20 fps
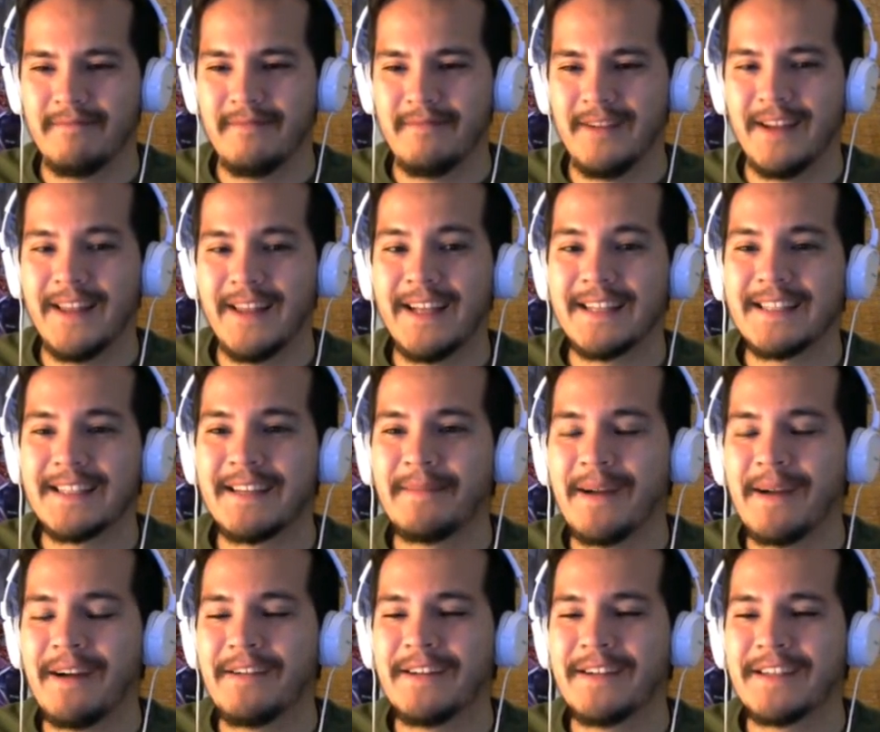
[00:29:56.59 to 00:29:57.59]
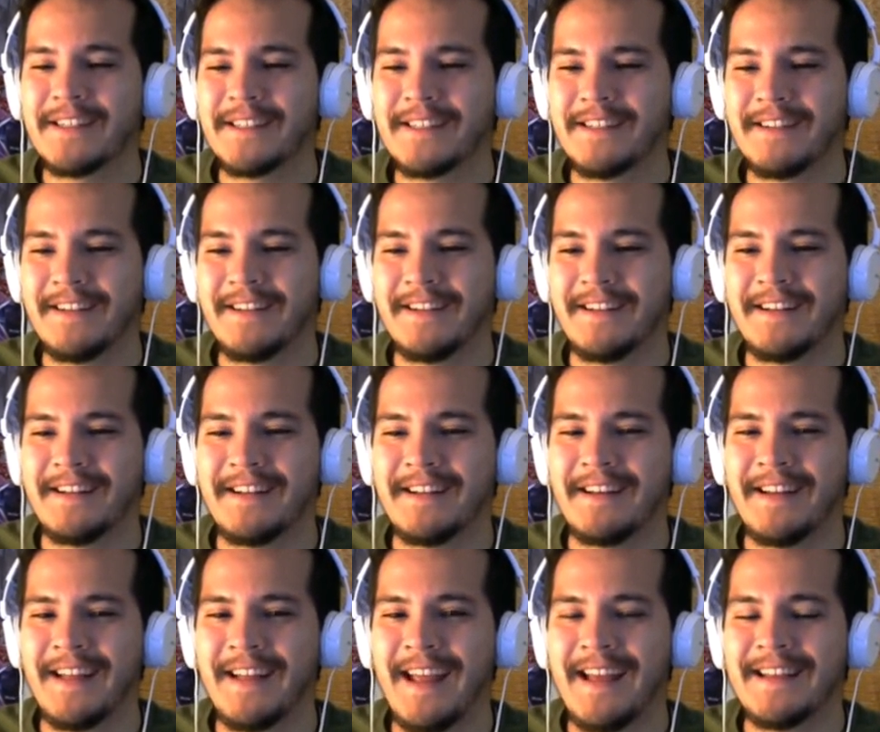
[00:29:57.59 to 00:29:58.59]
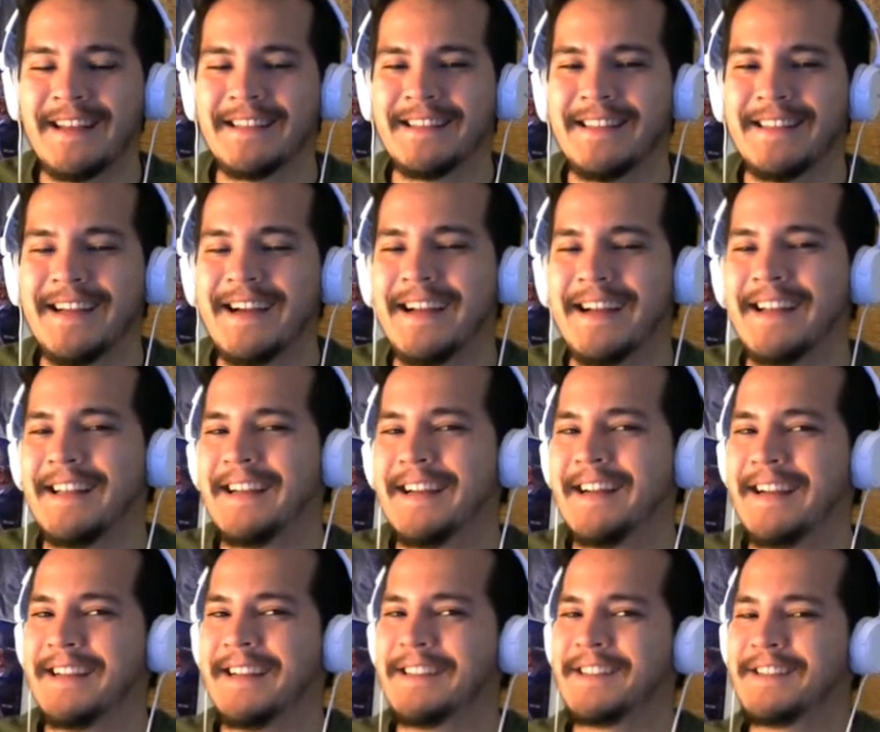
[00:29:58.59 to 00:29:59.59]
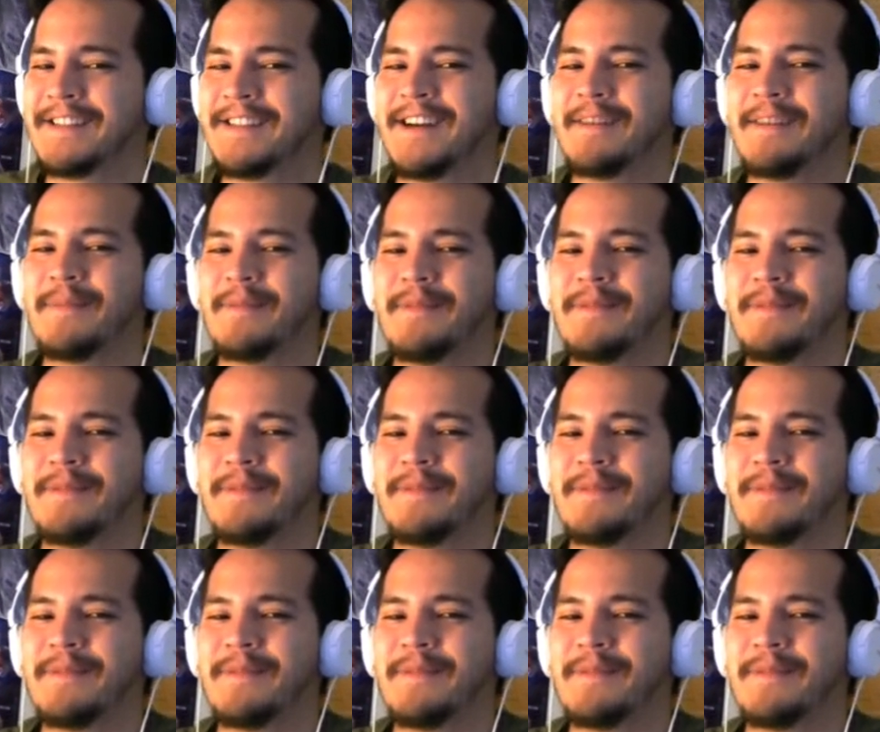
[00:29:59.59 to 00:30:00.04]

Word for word: Unless somehow he's gonna negate his attack and then I can stop him